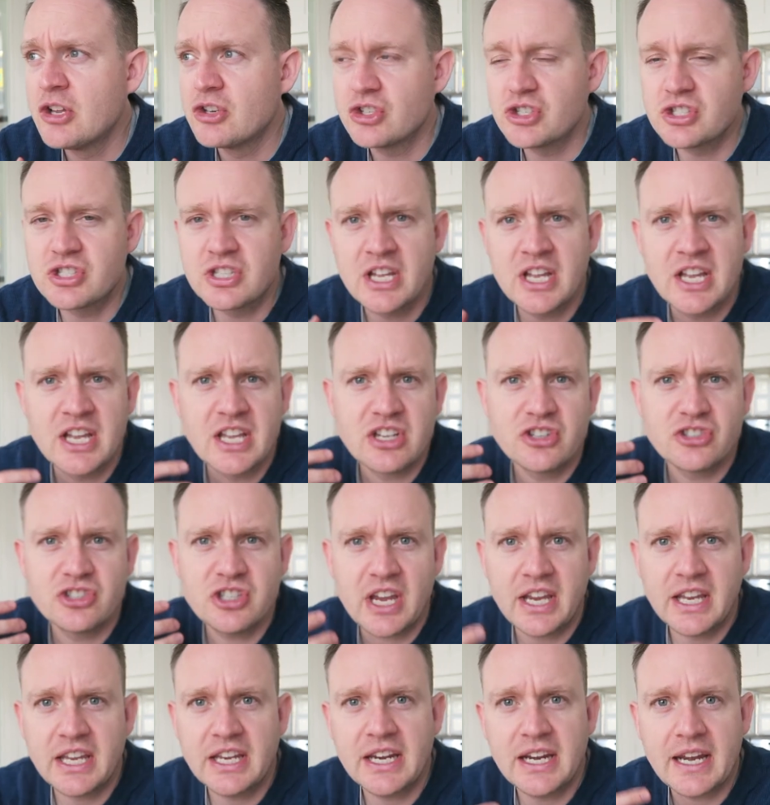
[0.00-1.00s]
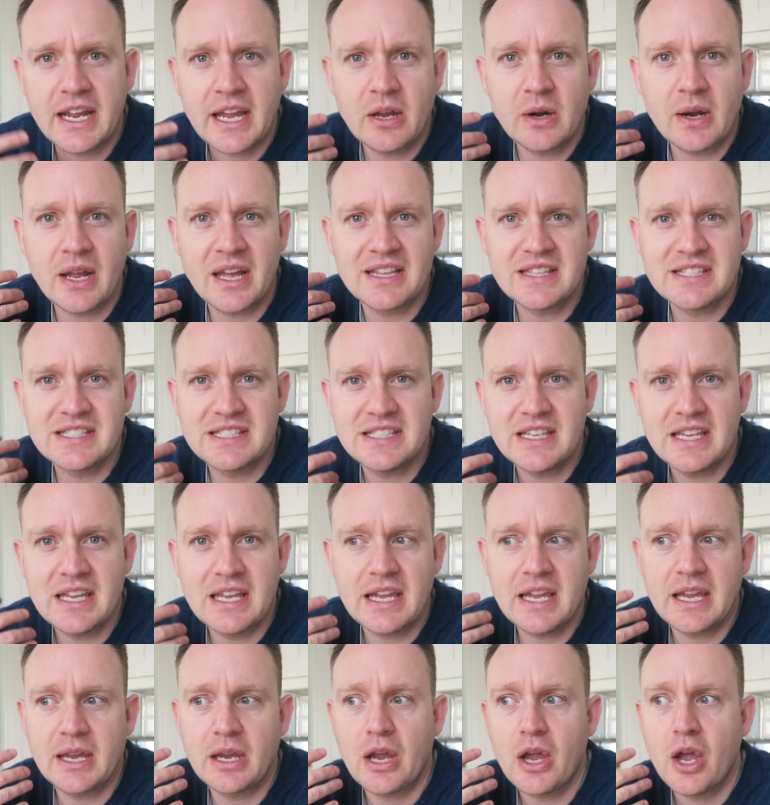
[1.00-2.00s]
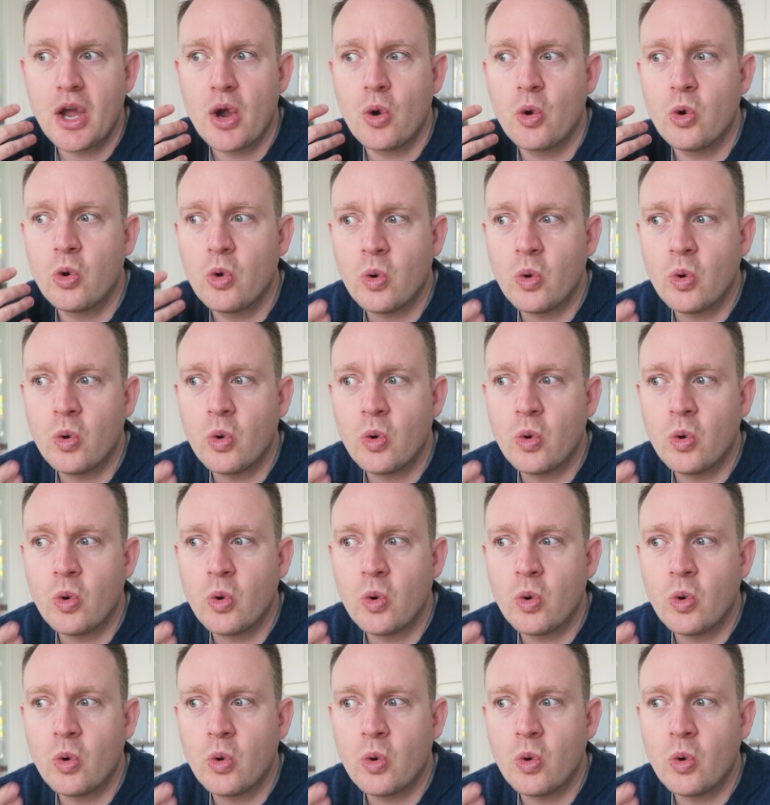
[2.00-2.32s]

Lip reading: just checking it out and seeing